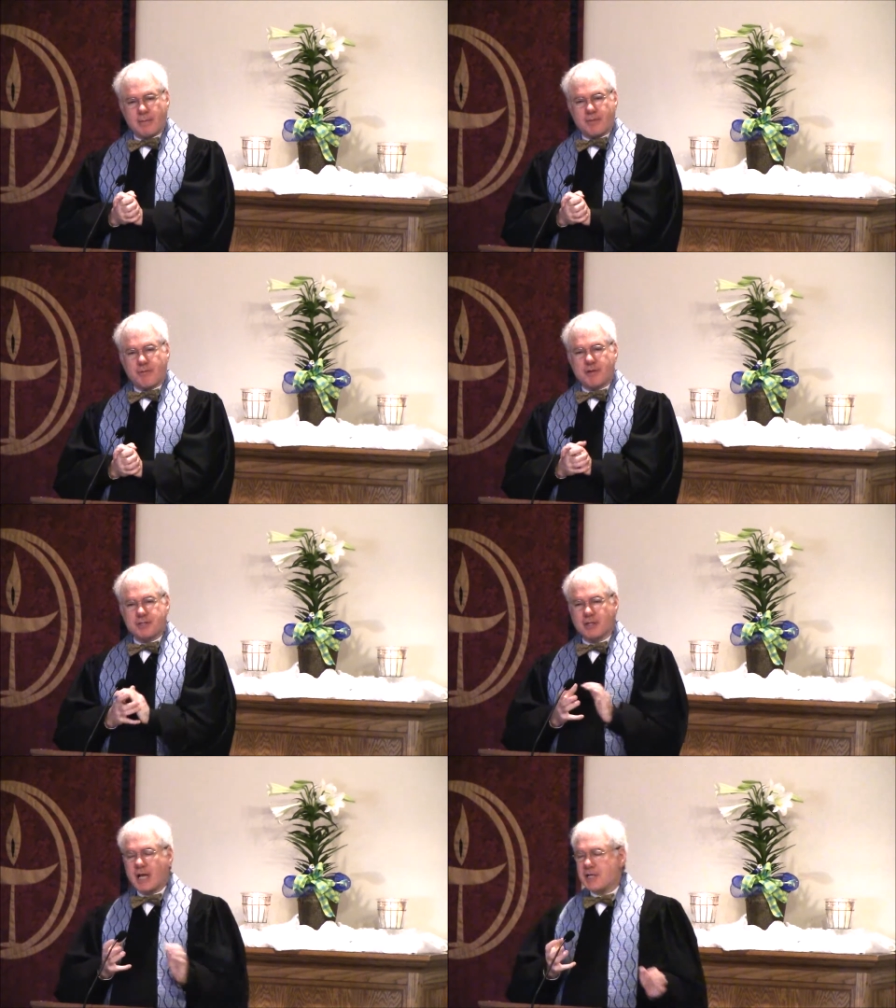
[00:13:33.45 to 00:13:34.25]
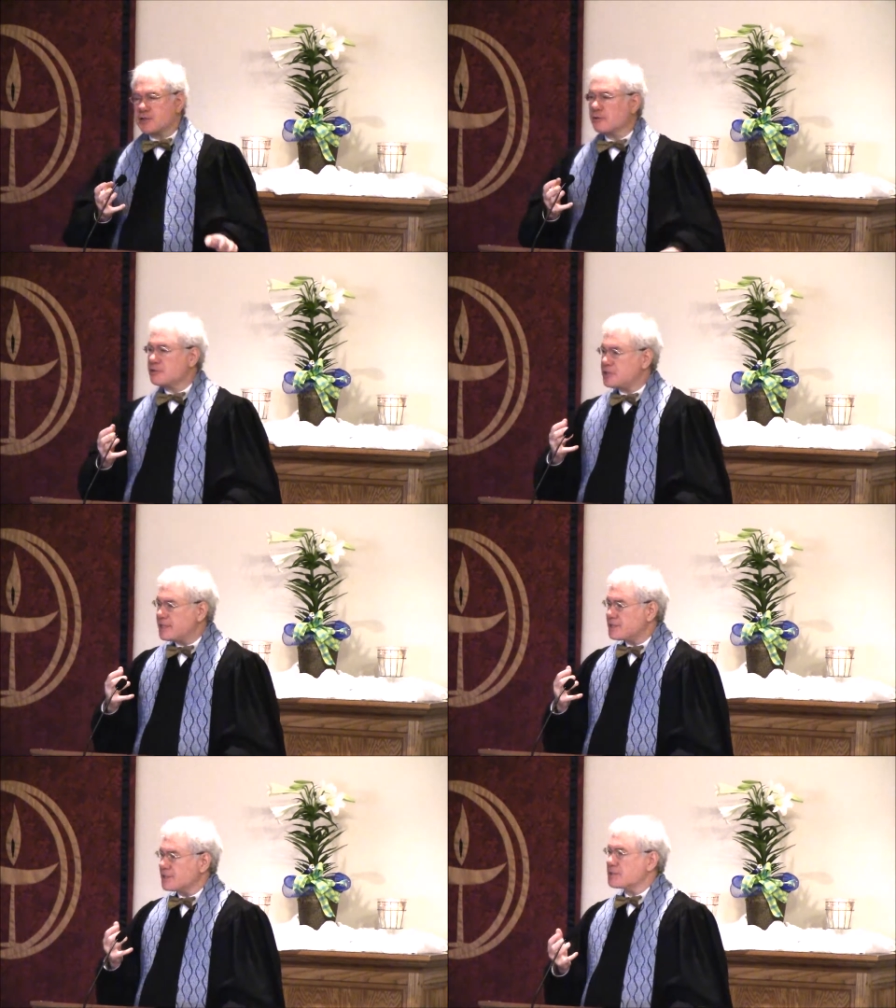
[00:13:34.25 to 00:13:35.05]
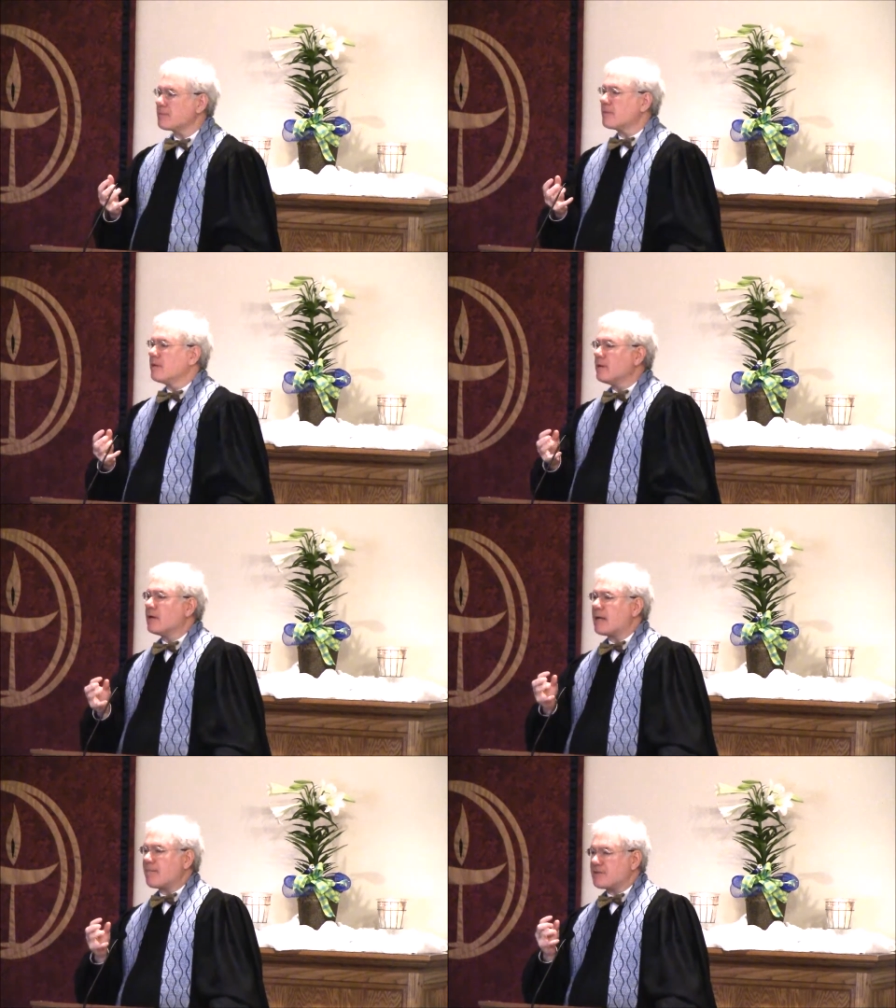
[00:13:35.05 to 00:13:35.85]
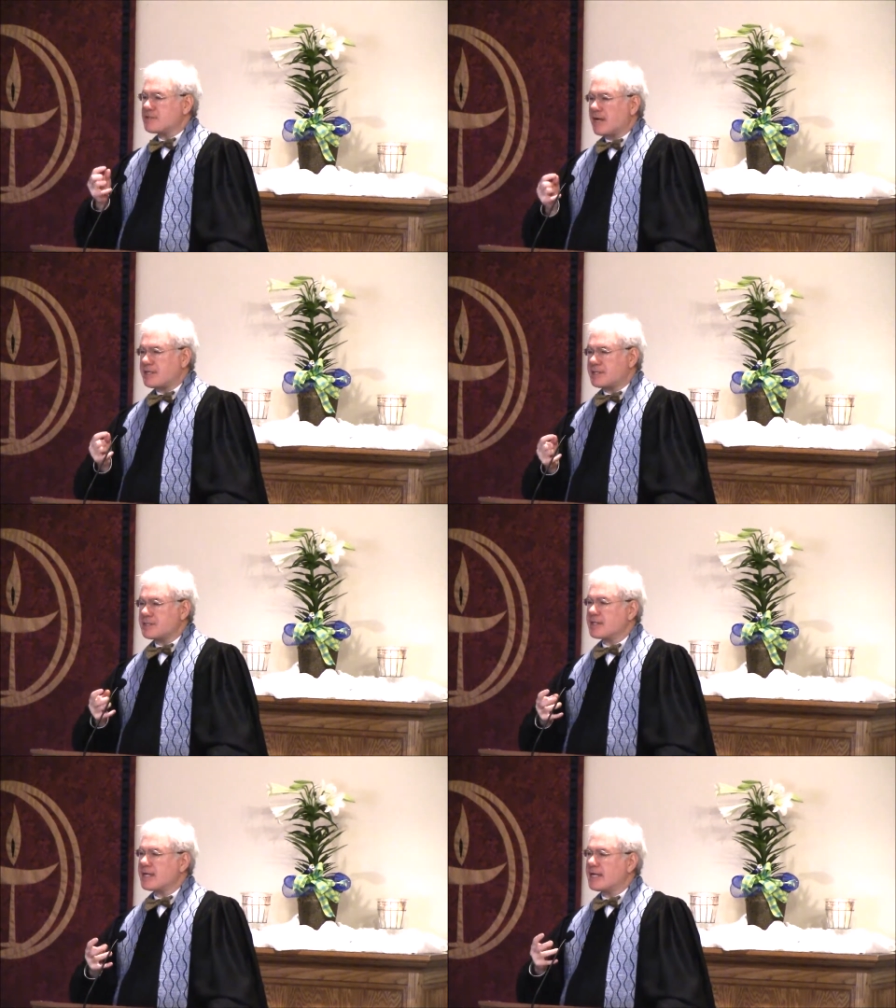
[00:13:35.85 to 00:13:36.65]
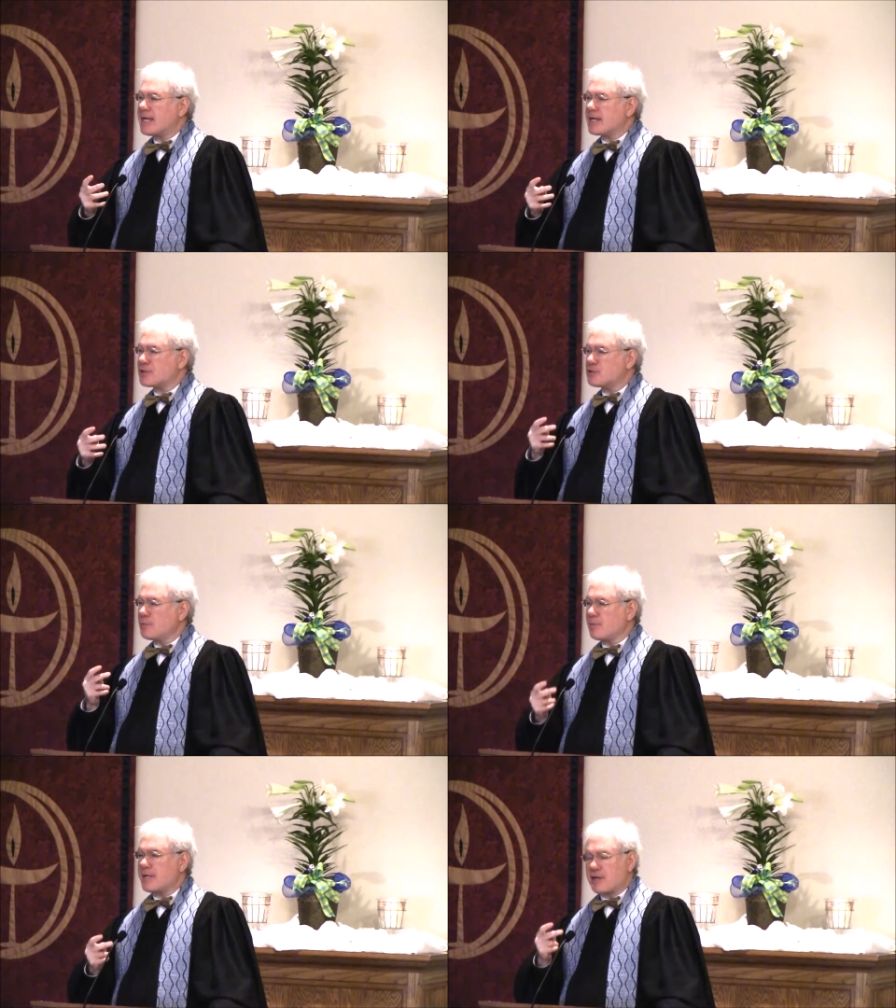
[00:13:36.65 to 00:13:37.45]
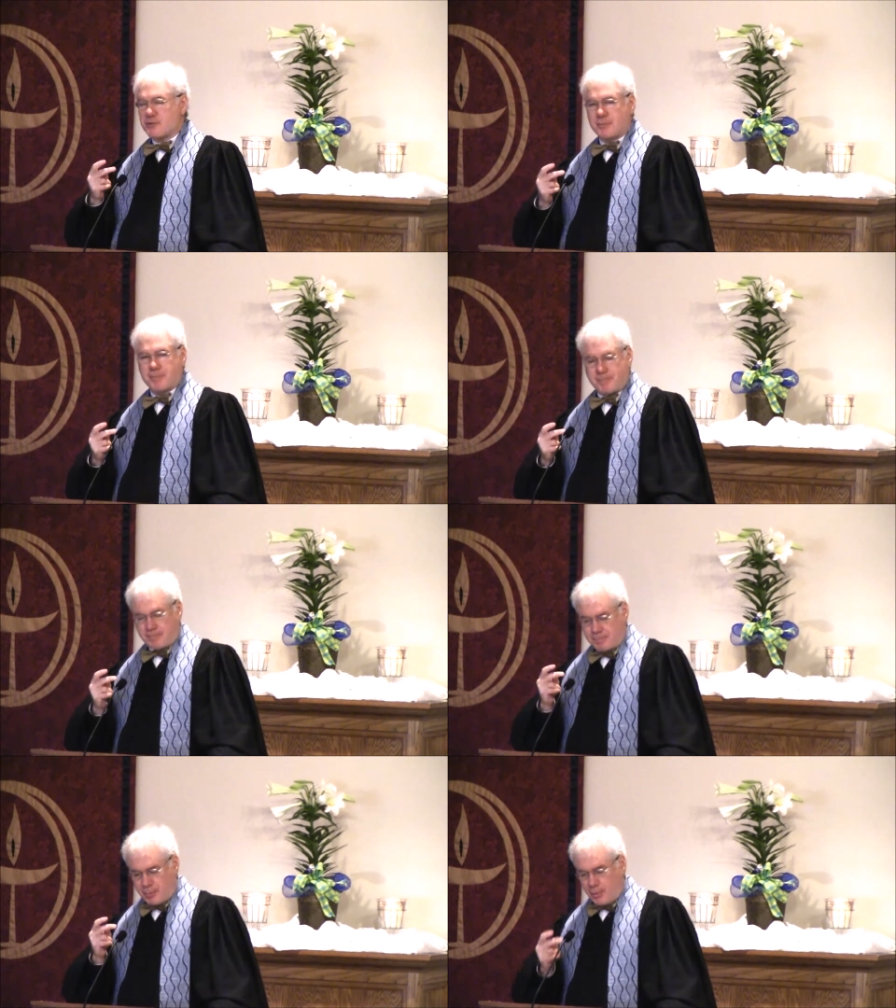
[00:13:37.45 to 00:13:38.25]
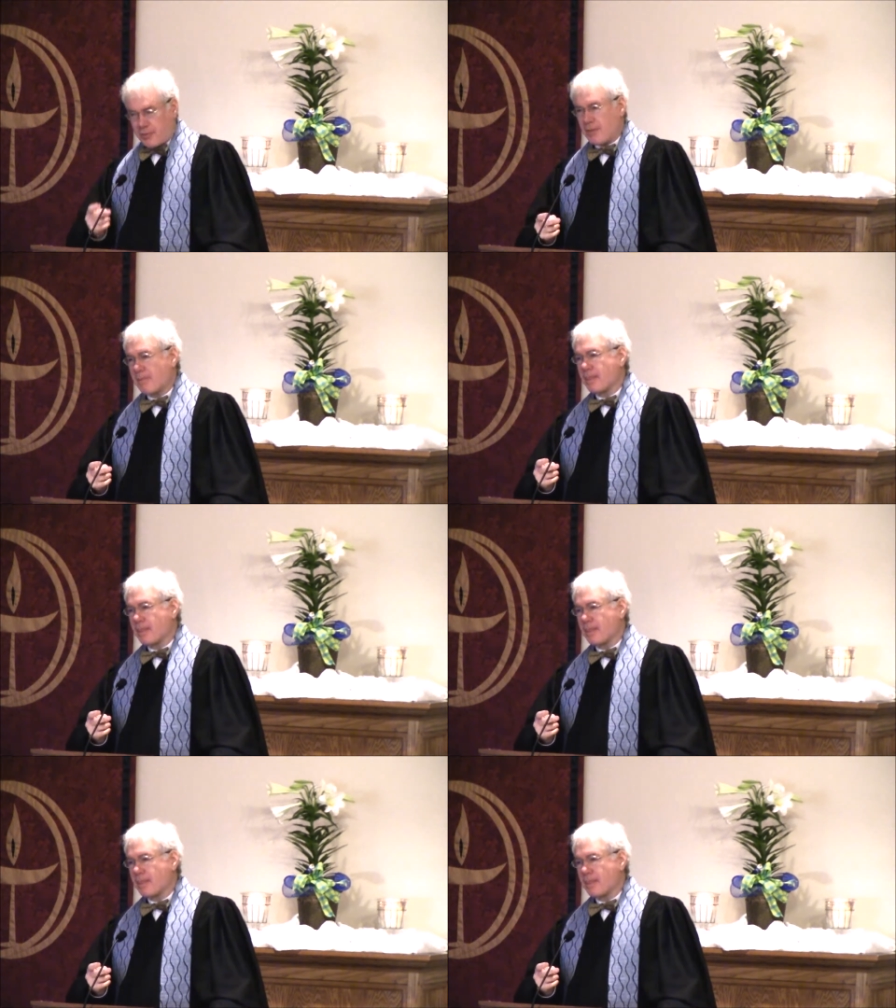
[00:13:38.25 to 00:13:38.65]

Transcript: The Christological Jesus emphasizes that he had a supernatural birth